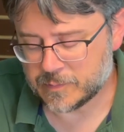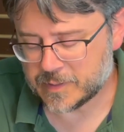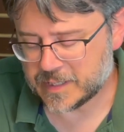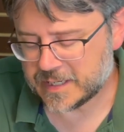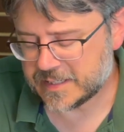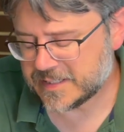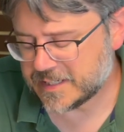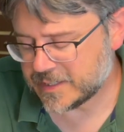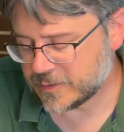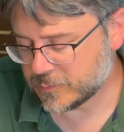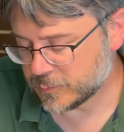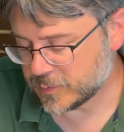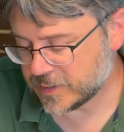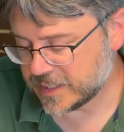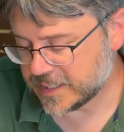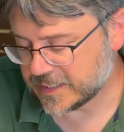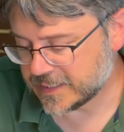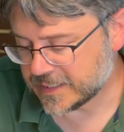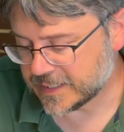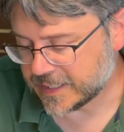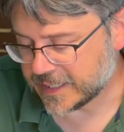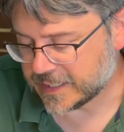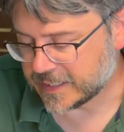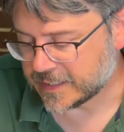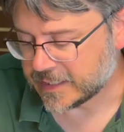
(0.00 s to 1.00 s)
When I say
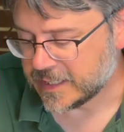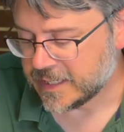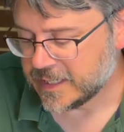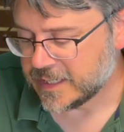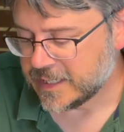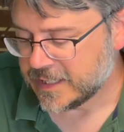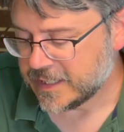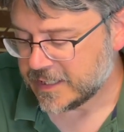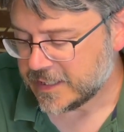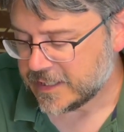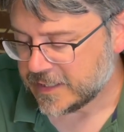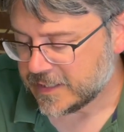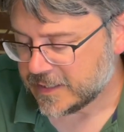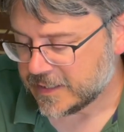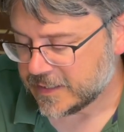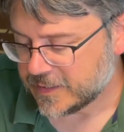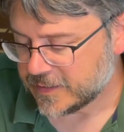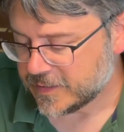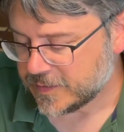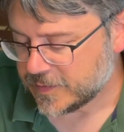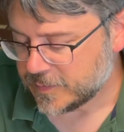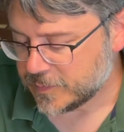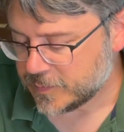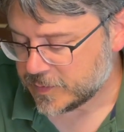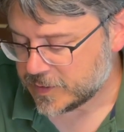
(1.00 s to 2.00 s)
read, like
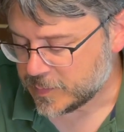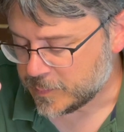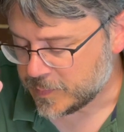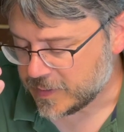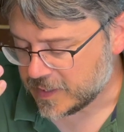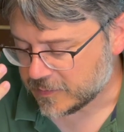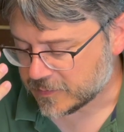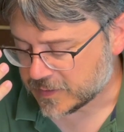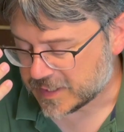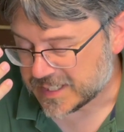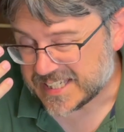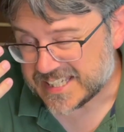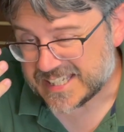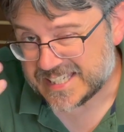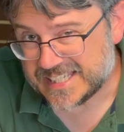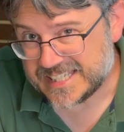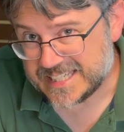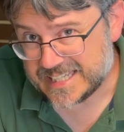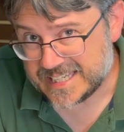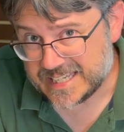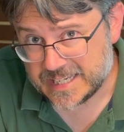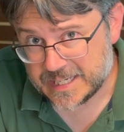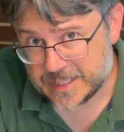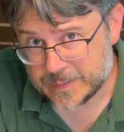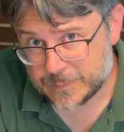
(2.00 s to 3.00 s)
to be able to
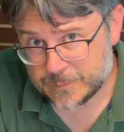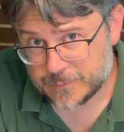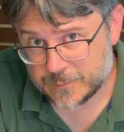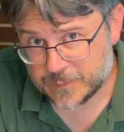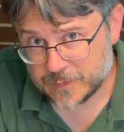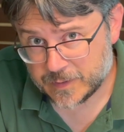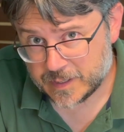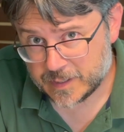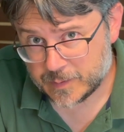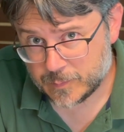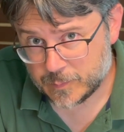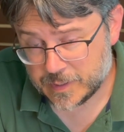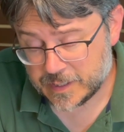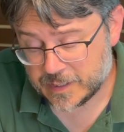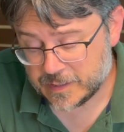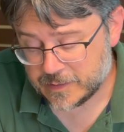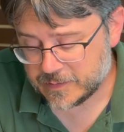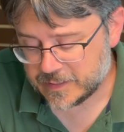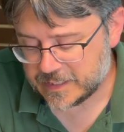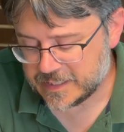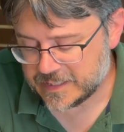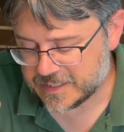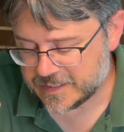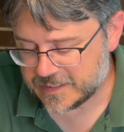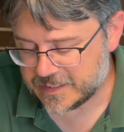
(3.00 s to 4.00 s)
see him very
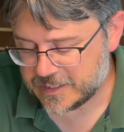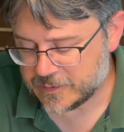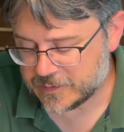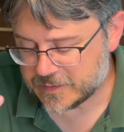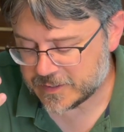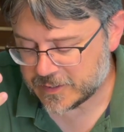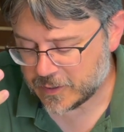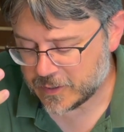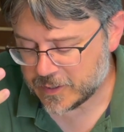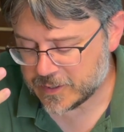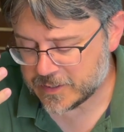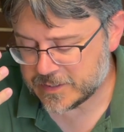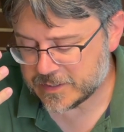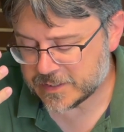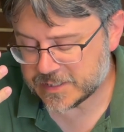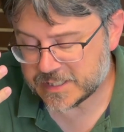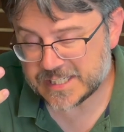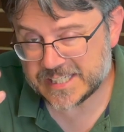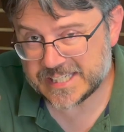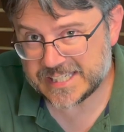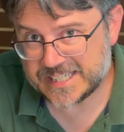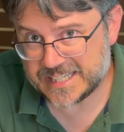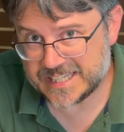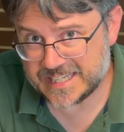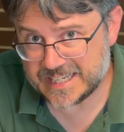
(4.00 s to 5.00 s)
well, it's hard to
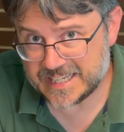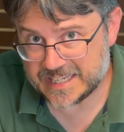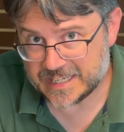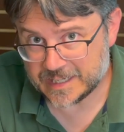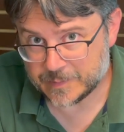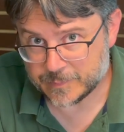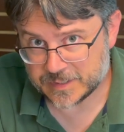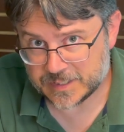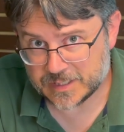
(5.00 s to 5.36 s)
see him.